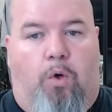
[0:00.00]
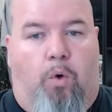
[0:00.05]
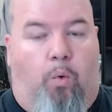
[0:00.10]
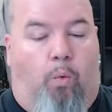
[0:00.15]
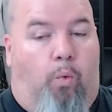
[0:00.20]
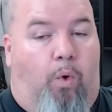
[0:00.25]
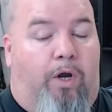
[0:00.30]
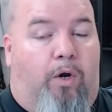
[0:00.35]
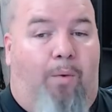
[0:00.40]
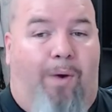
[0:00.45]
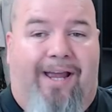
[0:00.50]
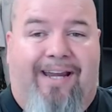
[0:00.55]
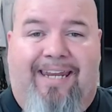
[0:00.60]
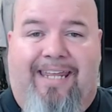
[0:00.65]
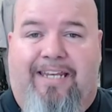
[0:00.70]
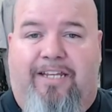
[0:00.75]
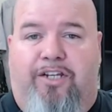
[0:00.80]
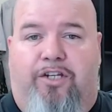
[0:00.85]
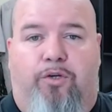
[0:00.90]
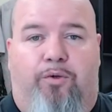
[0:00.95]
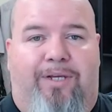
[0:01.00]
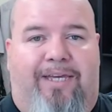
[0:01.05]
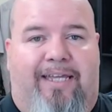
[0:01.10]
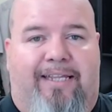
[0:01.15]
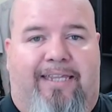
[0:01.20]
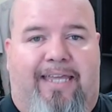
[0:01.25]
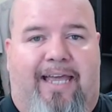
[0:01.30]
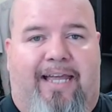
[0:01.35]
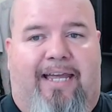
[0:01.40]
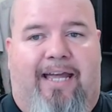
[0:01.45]
what do I need to do to get
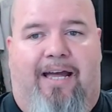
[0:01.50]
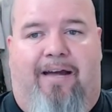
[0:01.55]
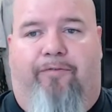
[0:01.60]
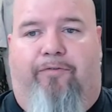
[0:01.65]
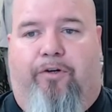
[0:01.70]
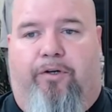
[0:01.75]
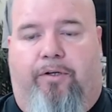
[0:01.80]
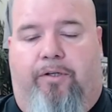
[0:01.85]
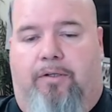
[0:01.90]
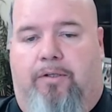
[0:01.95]
that covered?